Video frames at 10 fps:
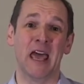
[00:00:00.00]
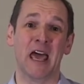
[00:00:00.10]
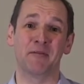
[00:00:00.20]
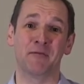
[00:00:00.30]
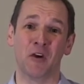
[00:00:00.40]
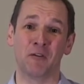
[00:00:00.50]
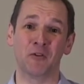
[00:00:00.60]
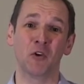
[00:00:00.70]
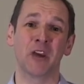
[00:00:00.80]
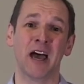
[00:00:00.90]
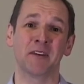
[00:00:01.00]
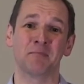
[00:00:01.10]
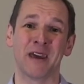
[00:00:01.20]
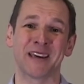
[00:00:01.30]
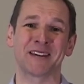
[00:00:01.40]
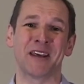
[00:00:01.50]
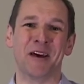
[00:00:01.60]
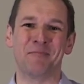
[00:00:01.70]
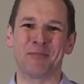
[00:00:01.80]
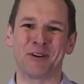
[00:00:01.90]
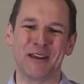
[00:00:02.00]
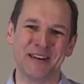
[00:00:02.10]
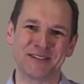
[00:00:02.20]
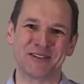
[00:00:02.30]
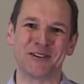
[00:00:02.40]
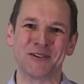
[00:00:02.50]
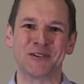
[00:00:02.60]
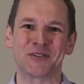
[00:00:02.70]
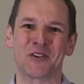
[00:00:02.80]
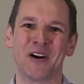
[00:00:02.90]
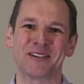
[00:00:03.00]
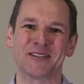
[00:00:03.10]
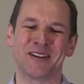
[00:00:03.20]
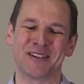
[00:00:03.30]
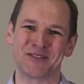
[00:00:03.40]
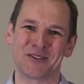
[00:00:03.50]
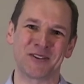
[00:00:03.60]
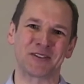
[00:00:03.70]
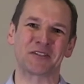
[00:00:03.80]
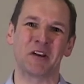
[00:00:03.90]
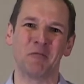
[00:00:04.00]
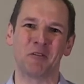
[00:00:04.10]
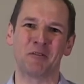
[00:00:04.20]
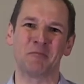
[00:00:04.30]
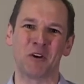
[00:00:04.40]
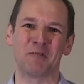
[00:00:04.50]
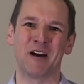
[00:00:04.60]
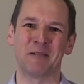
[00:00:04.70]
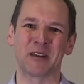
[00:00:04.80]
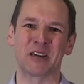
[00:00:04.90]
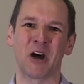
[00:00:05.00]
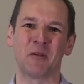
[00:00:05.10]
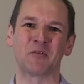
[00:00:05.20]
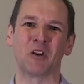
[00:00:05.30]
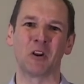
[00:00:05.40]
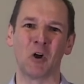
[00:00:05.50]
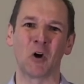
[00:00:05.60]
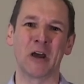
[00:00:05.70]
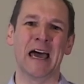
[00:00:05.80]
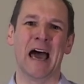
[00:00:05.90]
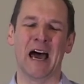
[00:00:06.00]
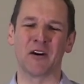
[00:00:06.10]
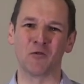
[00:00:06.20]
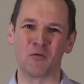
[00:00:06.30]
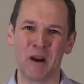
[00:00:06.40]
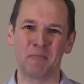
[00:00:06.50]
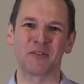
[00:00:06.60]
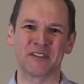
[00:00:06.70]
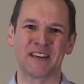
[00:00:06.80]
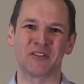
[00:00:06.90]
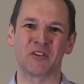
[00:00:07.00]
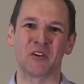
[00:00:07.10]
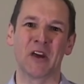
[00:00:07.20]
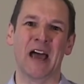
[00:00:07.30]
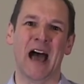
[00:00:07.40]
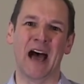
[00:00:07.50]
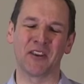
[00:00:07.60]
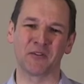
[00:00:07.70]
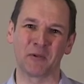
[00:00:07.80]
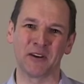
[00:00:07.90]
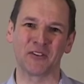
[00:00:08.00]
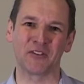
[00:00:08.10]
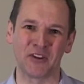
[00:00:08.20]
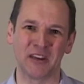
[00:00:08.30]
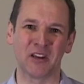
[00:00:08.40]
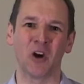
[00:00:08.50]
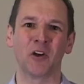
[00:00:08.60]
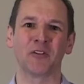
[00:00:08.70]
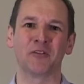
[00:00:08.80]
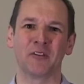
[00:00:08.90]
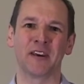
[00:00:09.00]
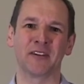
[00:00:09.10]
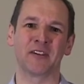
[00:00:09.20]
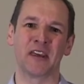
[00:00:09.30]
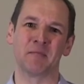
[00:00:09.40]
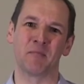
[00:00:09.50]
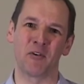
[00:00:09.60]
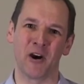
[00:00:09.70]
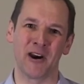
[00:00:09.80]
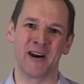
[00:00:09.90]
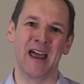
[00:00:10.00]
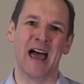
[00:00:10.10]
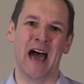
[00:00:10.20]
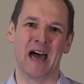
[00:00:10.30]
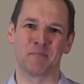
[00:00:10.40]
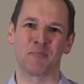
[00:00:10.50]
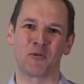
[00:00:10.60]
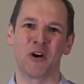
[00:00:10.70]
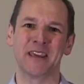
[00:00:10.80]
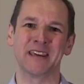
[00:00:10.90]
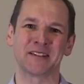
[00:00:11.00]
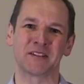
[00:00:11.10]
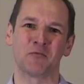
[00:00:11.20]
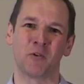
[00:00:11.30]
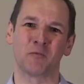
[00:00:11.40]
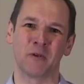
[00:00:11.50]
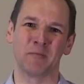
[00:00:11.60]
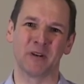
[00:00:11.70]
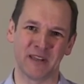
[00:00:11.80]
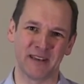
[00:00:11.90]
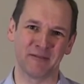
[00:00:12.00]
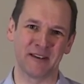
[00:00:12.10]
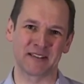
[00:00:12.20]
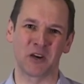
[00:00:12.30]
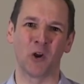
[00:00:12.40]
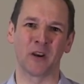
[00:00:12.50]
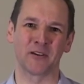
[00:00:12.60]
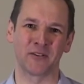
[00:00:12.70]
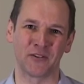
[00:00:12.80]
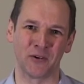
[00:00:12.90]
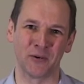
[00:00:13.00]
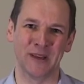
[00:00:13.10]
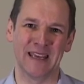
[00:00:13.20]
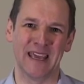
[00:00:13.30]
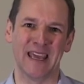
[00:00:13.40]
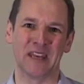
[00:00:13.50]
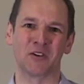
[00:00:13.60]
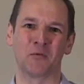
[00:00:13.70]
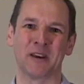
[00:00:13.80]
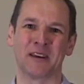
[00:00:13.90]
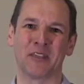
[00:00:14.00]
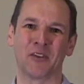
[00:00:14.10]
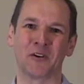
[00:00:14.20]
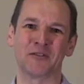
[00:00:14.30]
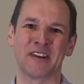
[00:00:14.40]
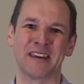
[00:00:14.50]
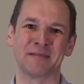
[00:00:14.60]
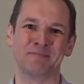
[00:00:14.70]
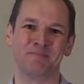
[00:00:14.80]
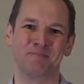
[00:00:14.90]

If you can't make it, please do try to ensure that someone from your family comes along and represents you as we seek God's face in prayer and pray into what we believe He's calling us to in 2013.